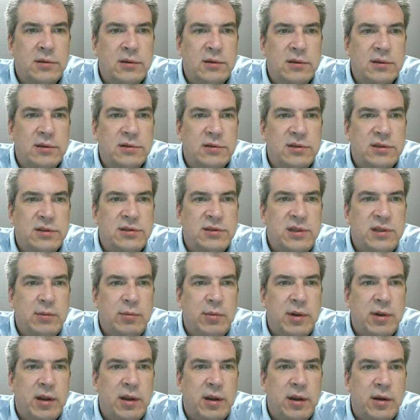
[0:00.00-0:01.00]
does this
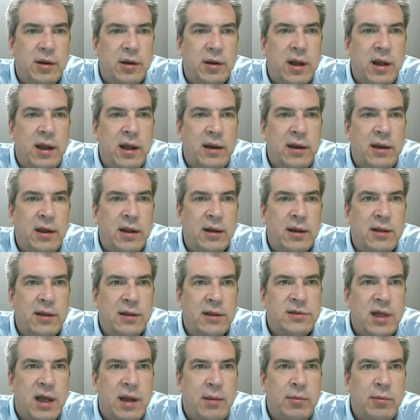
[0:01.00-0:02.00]
seem like a good idea at
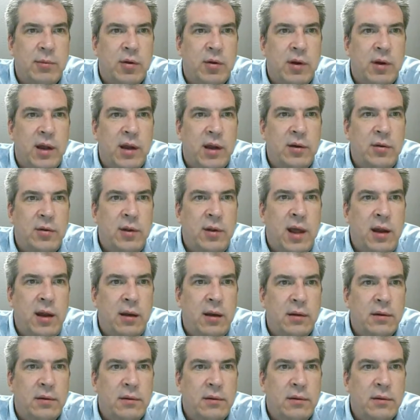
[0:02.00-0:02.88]
this time to go ahead and do that?